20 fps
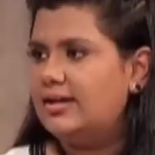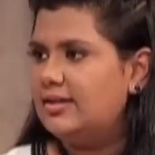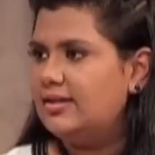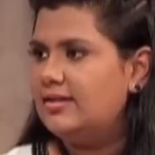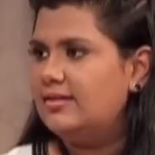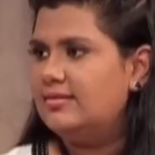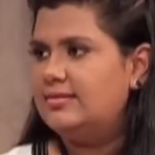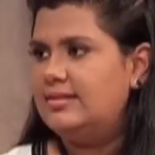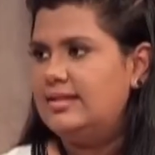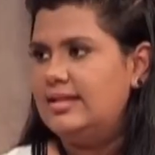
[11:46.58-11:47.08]

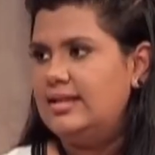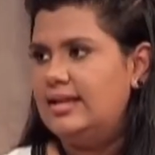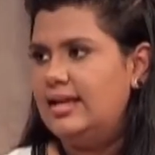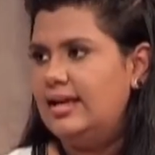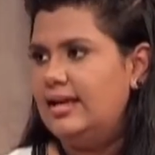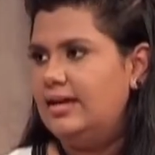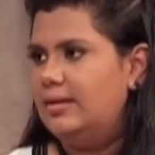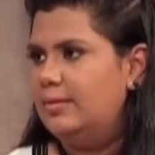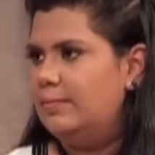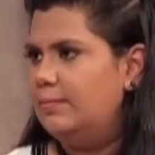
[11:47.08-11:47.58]
is
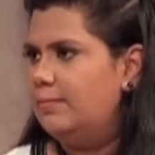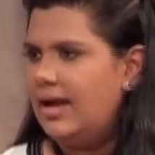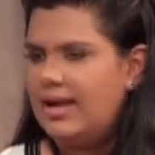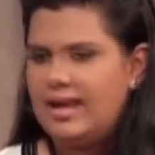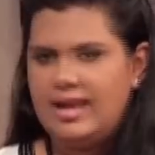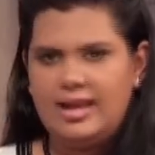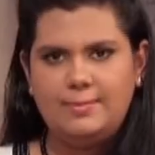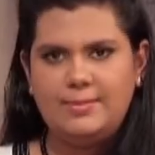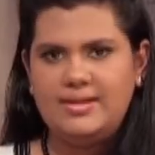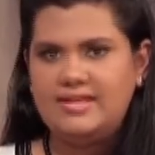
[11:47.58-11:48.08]
delayed by
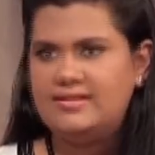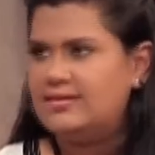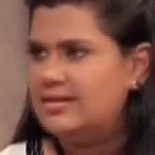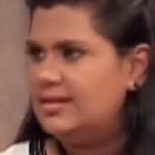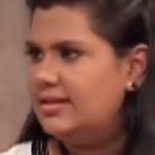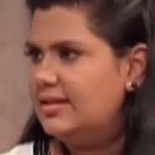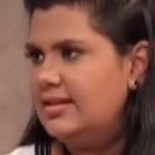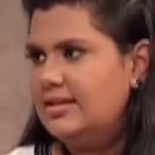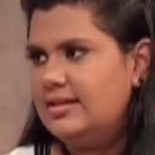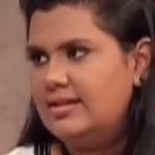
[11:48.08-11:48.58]

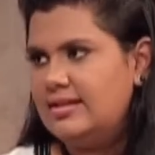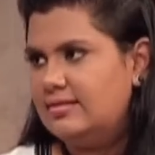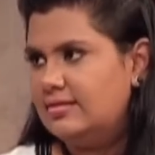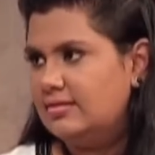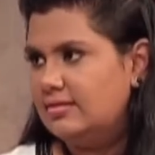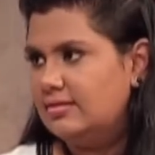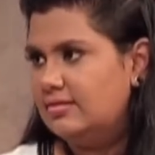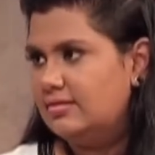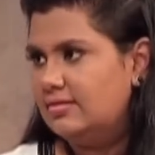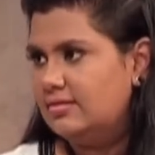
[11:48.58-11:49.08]
ABCD
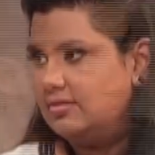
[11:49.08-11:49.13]
reasons,